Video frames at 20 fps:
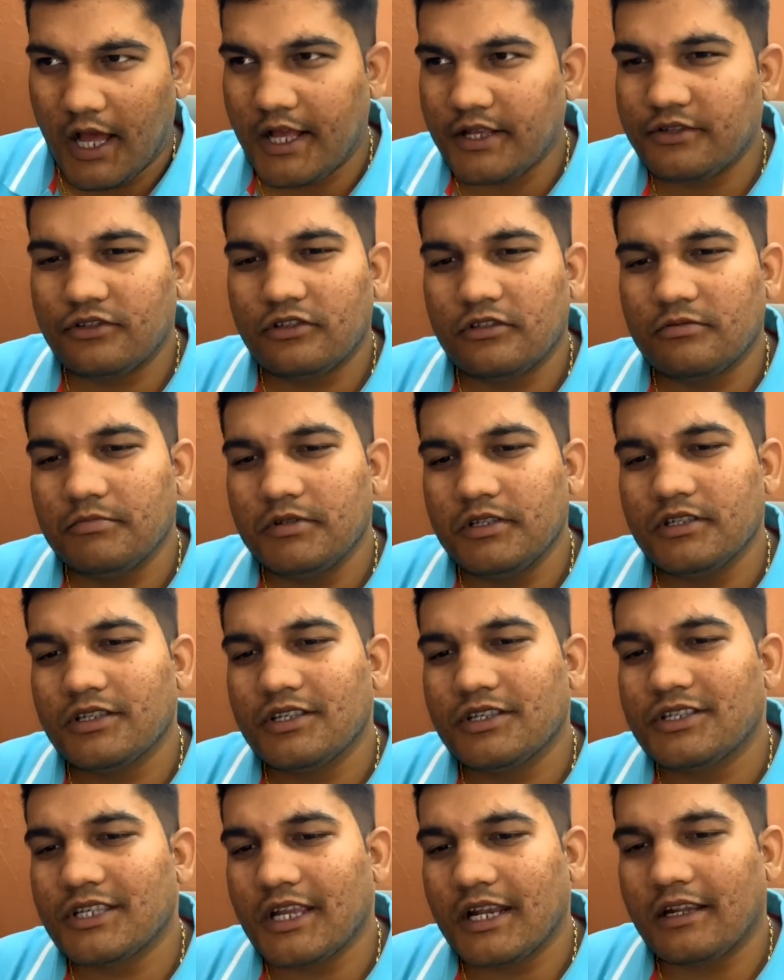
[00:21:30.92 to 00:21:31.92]
Ast
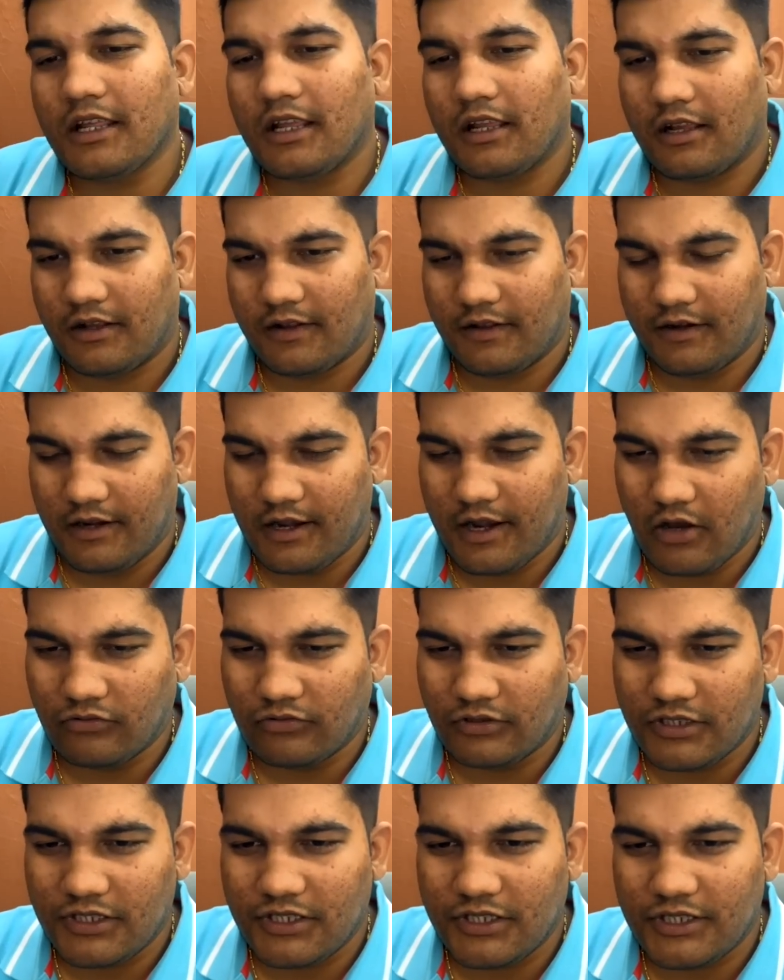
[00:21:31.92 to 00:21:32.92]
means setting. Now
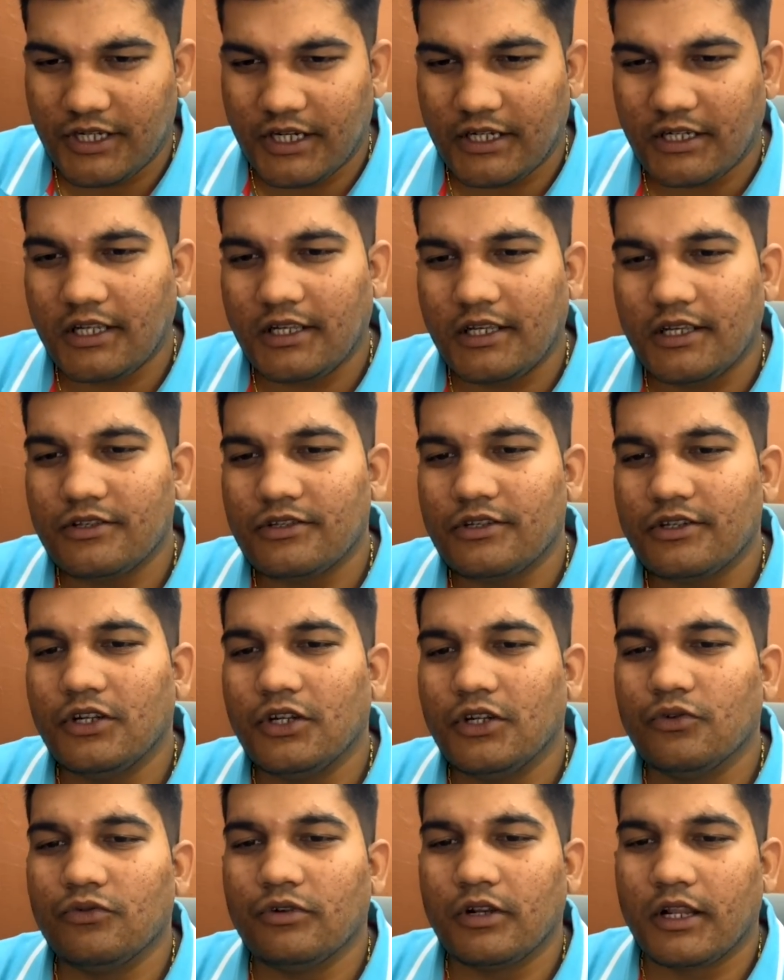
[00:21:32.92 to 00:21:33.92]
this setting is
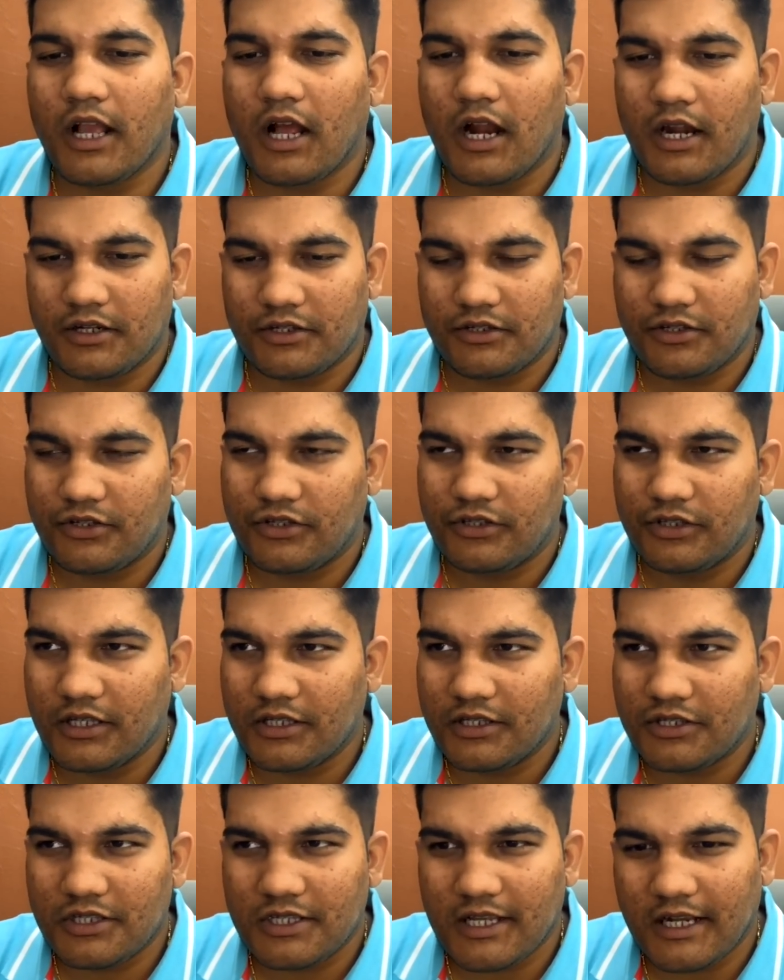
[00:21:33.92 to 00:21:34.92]
in two regards.
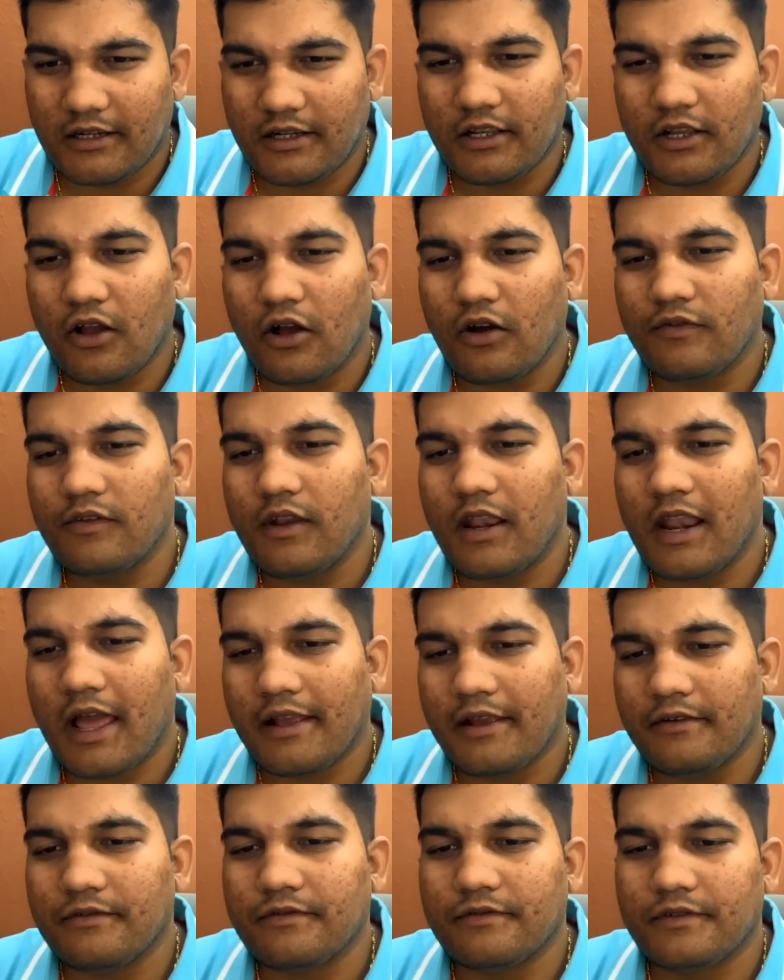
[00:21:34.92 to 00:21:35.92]
The setting of
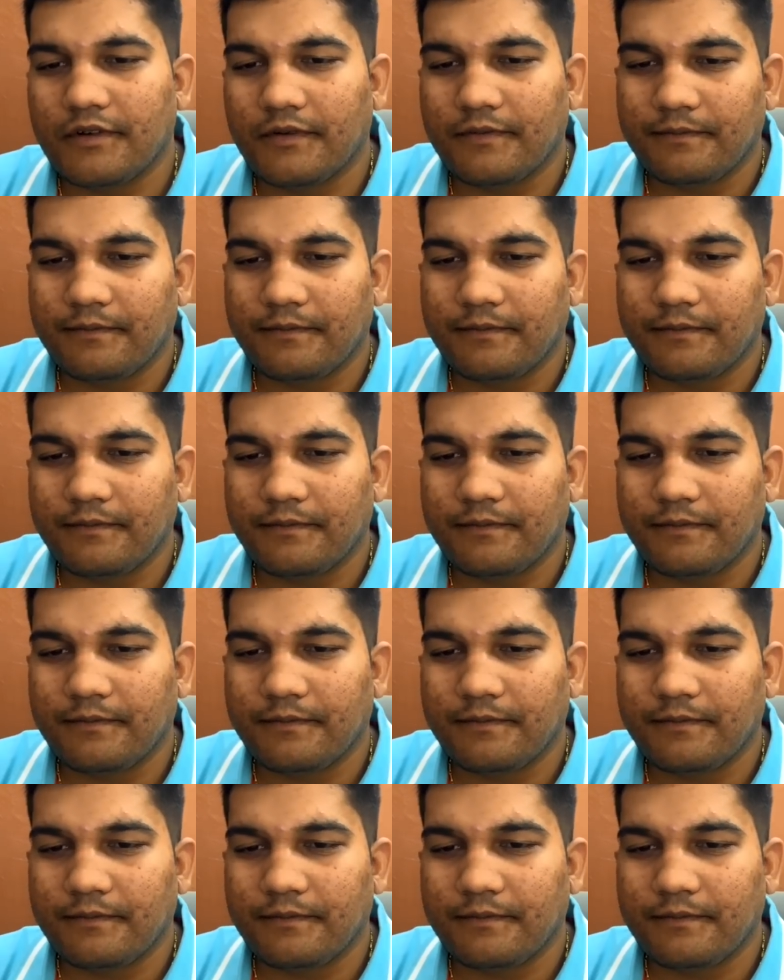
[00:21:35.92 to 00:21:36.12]
life,